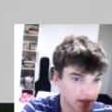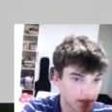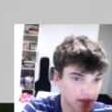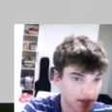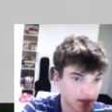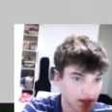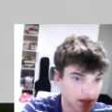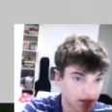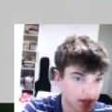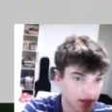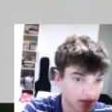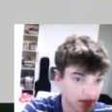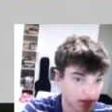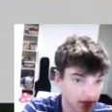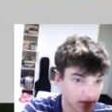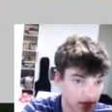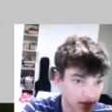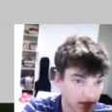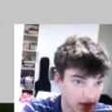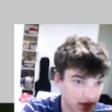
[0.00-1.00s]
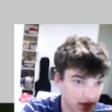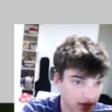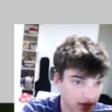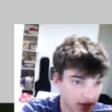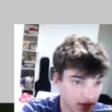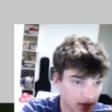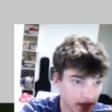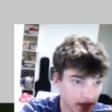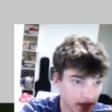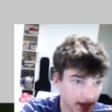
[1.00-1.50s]
there we go.
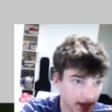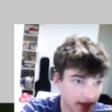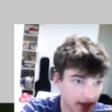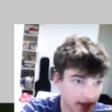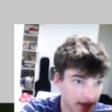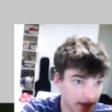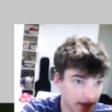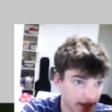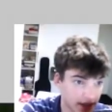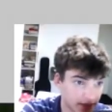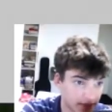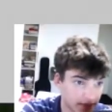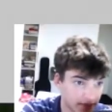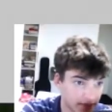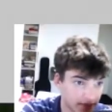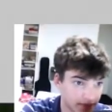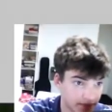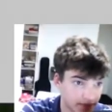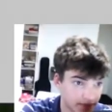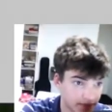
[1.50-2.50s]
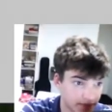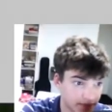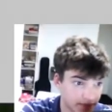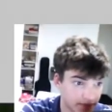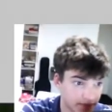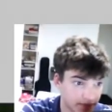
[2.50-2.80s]
And um